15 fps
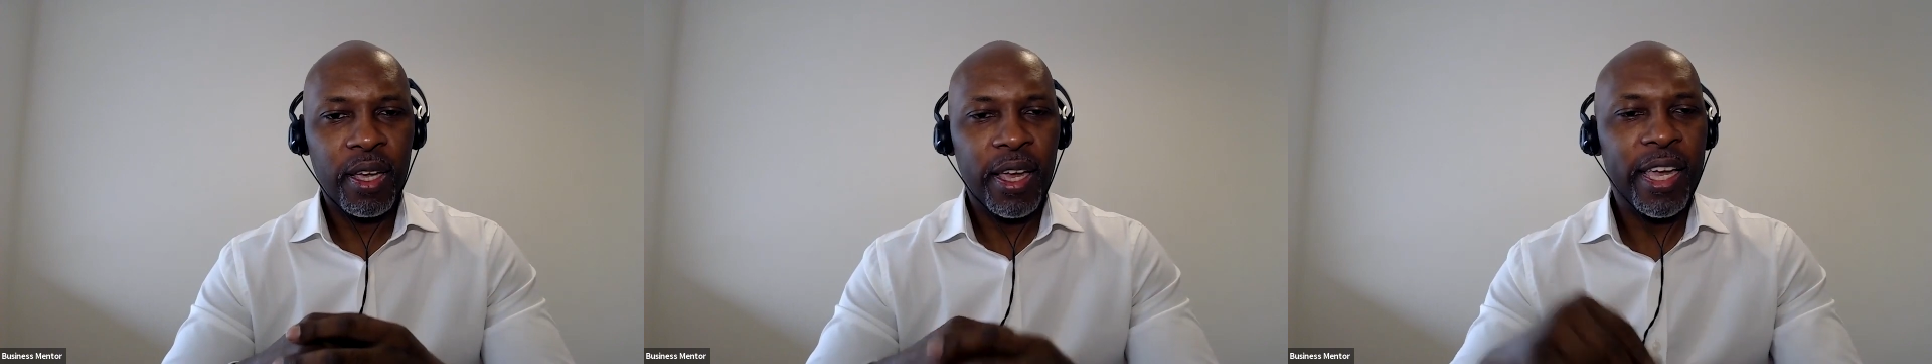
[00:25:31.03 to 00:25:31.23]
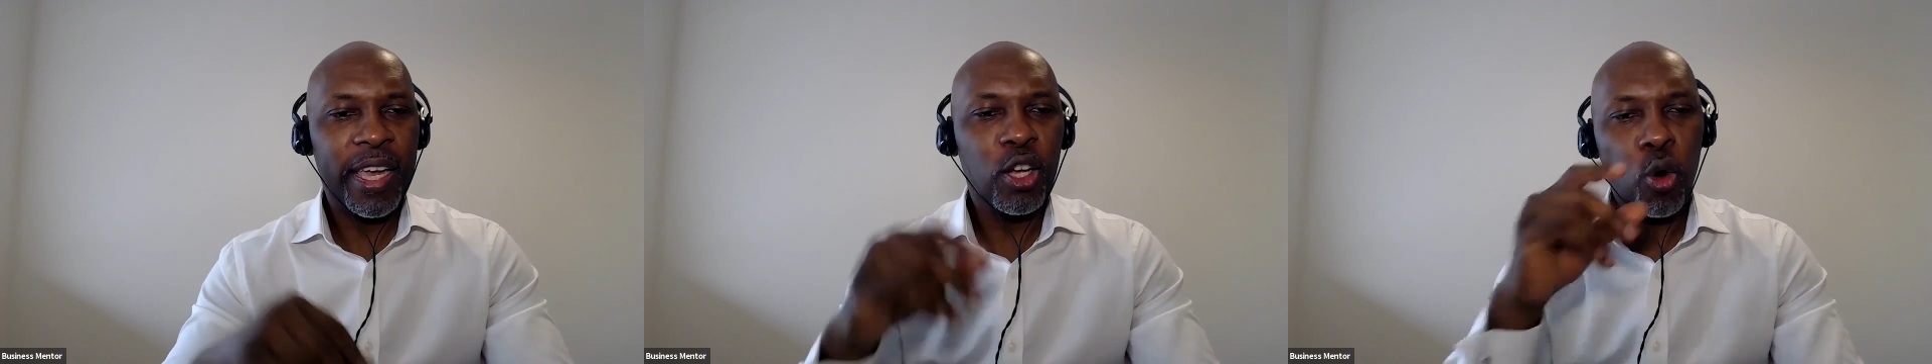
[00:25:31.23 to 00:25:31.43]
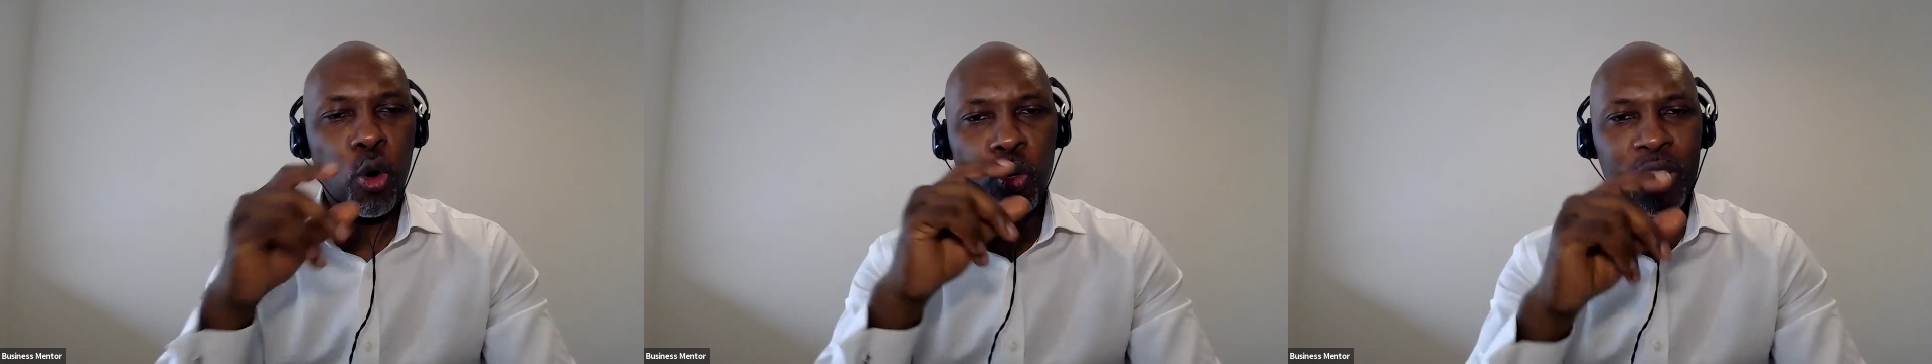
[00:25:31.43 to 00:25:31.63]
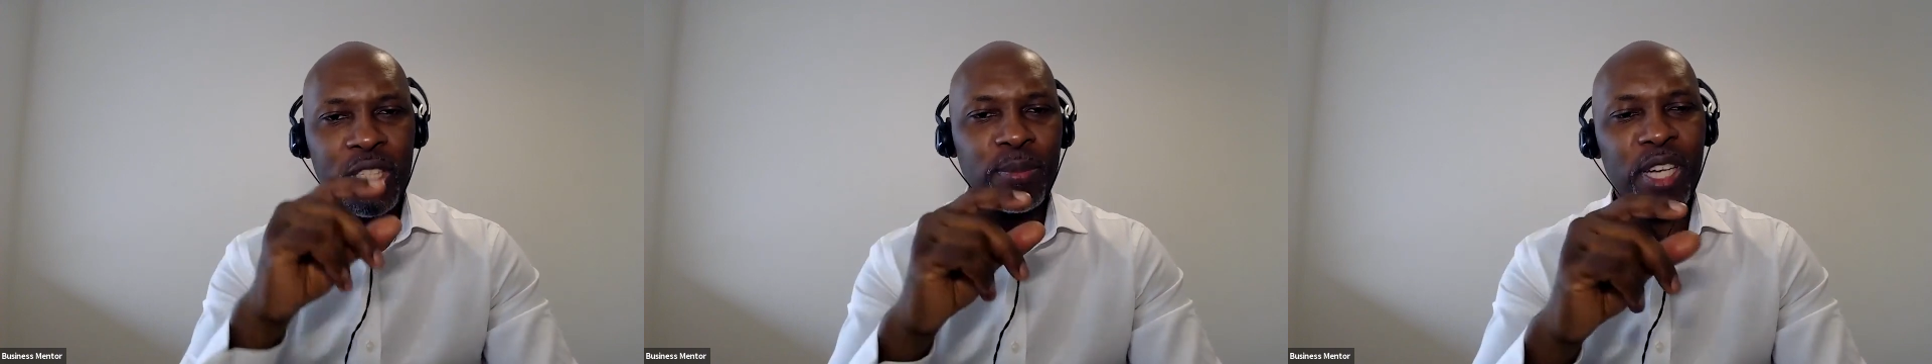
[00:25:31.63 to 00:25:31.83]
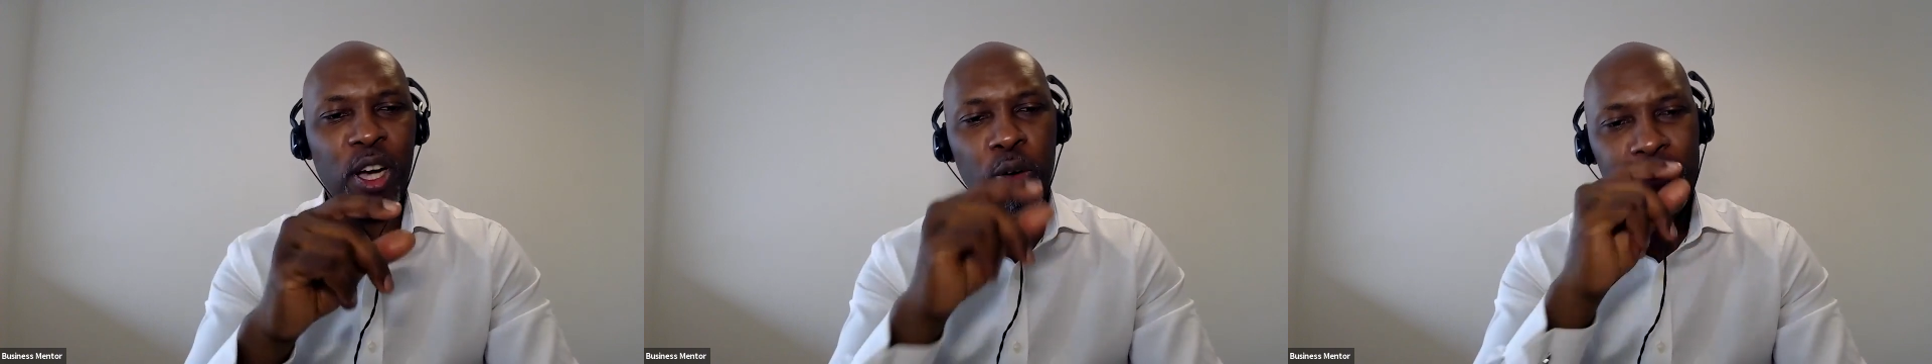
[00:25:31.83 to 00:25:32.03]
He calls
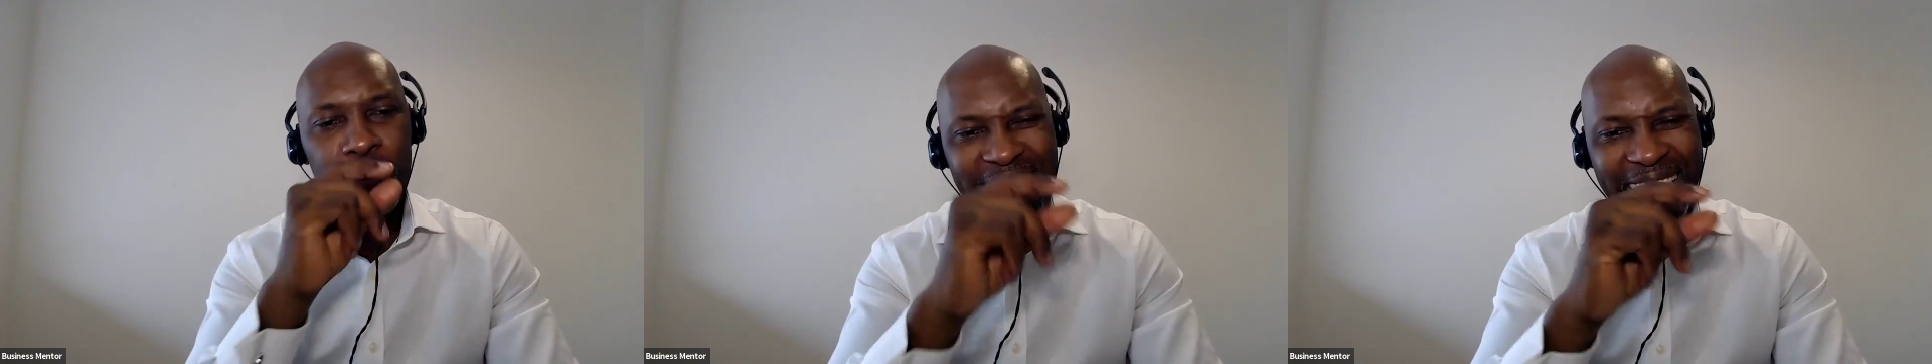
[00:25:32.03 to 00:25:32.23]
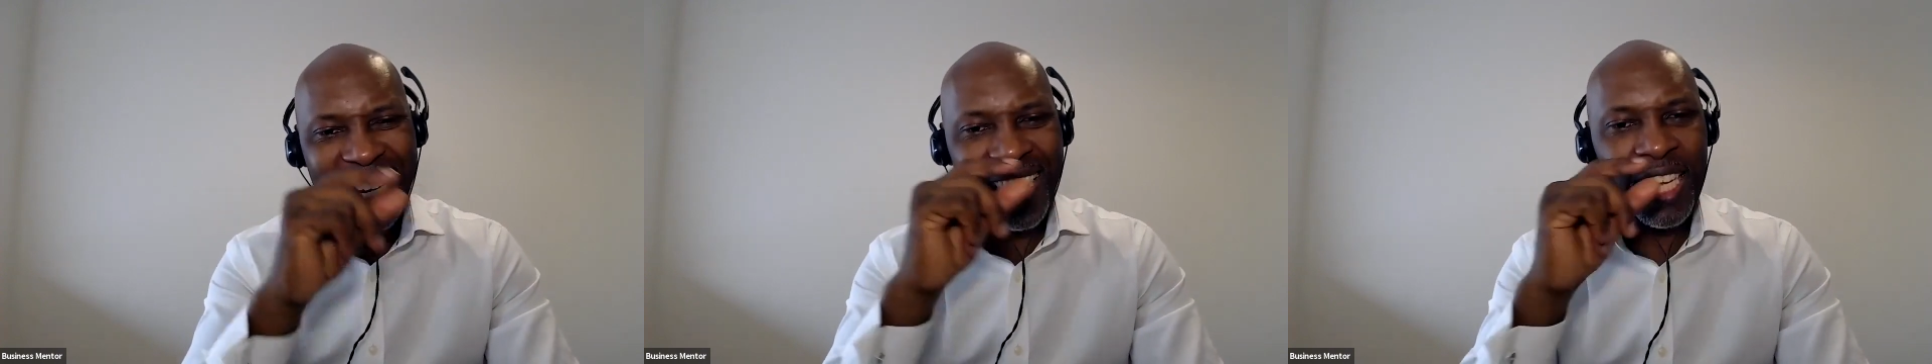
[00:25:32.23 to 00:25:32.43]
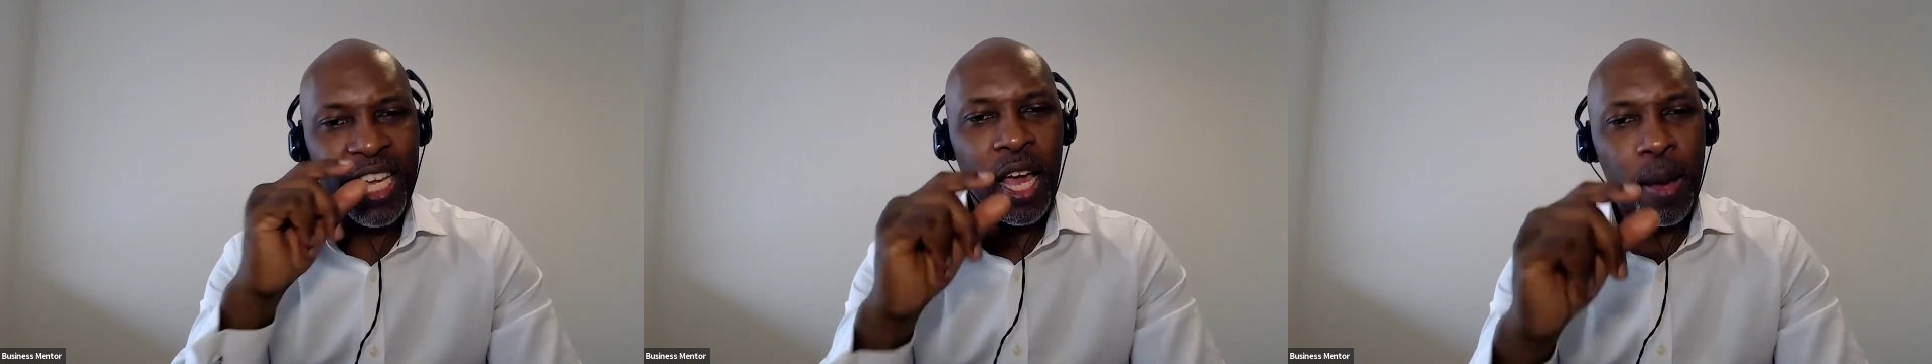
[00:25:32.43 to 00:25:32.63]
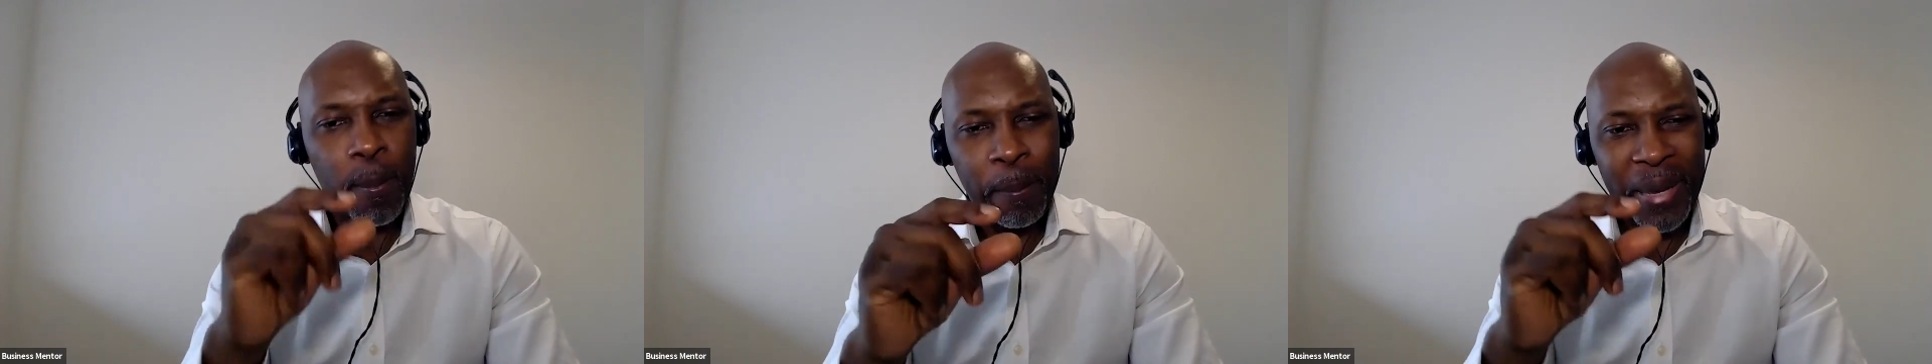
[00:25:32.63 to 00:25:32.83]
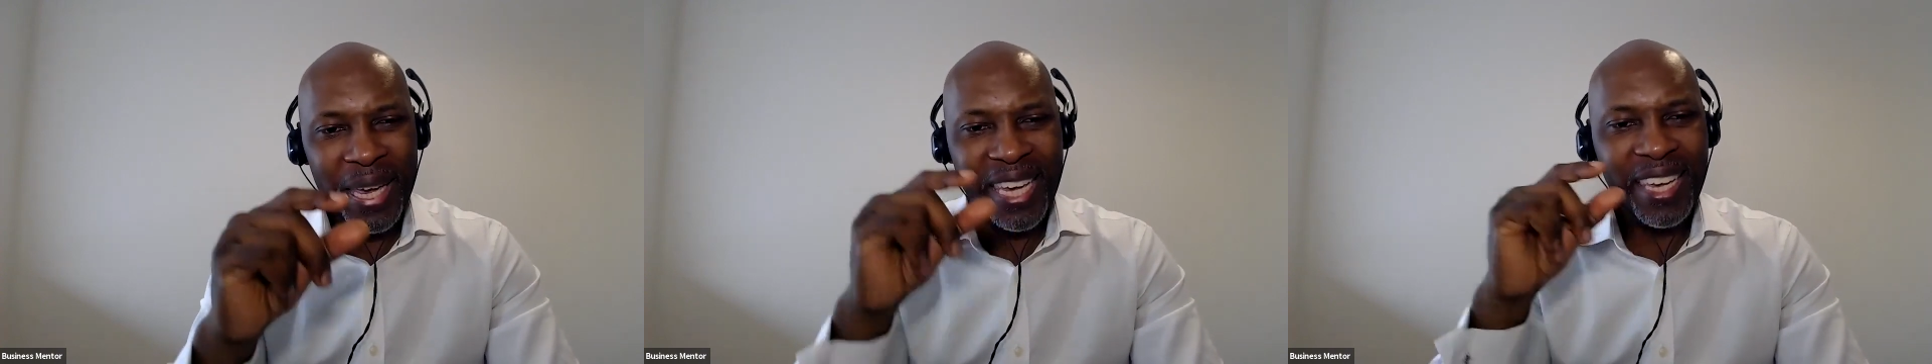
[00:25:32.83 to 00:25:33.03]
himself
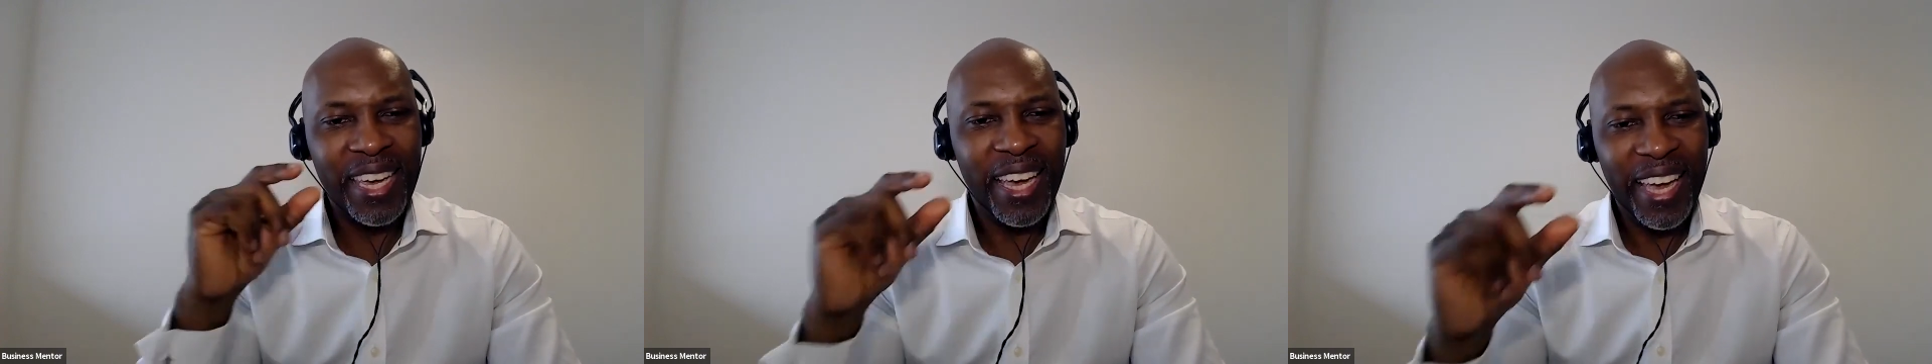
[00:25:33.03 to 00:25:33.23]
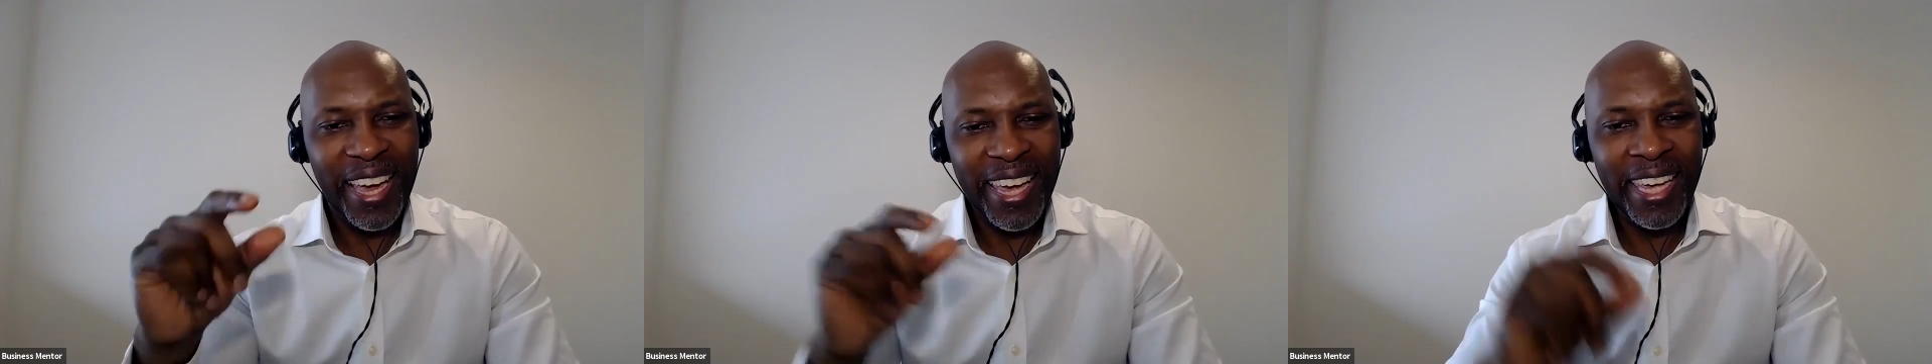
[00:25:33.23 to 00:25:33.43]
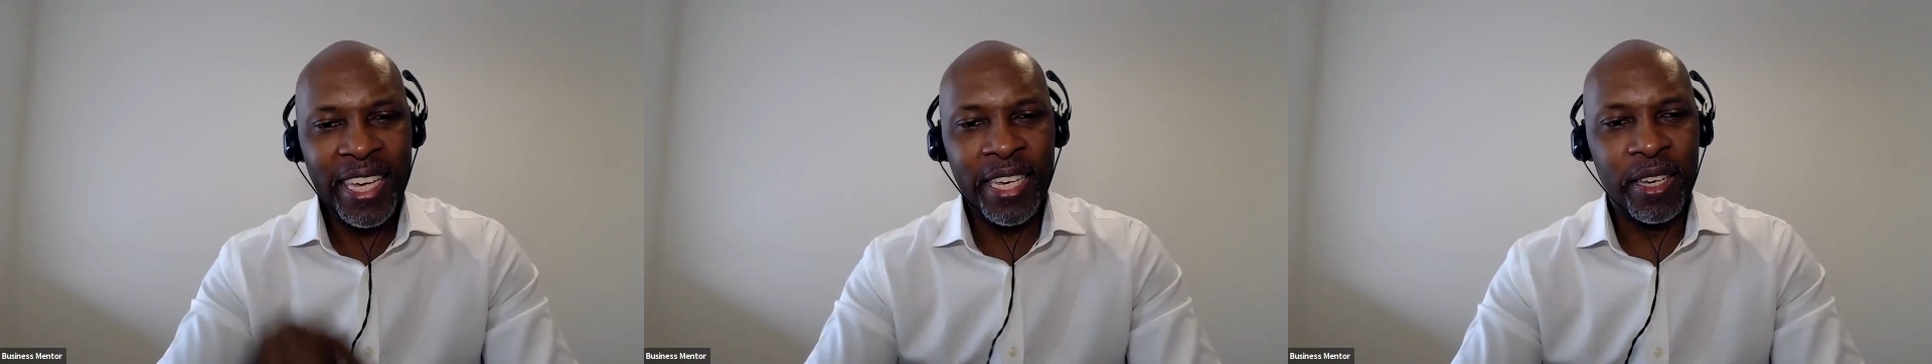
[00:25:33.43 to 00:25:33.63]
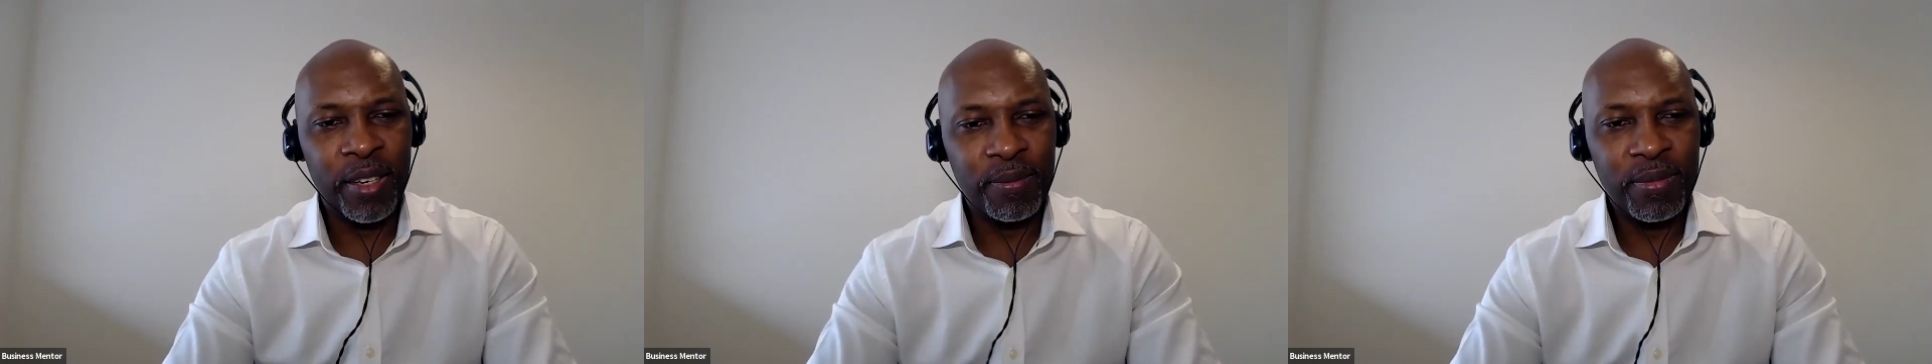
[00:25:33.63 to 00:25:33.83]
TBE,